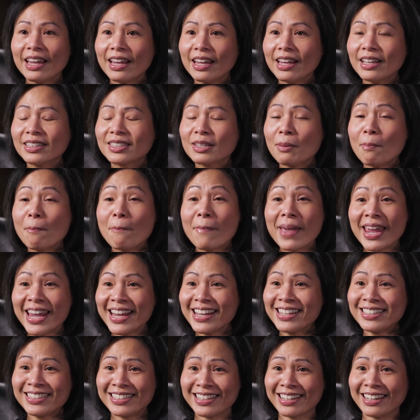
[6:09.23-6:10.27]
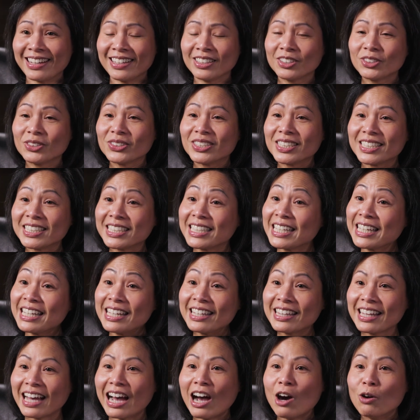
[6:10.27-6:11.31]
it's amazing to see
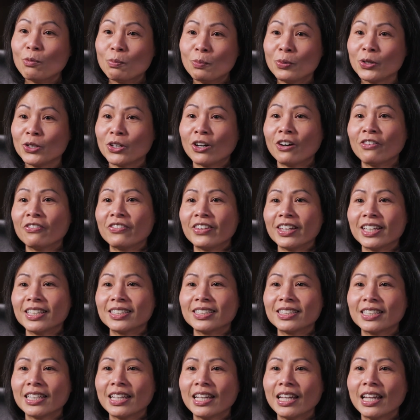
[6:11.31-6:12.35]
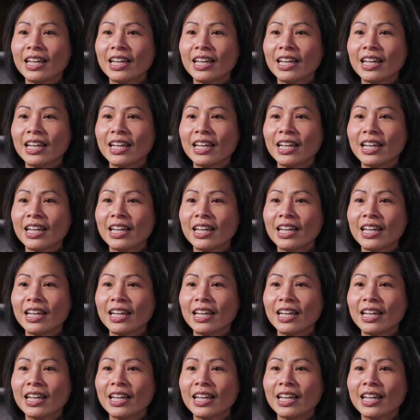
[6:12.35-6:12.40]
the output of this.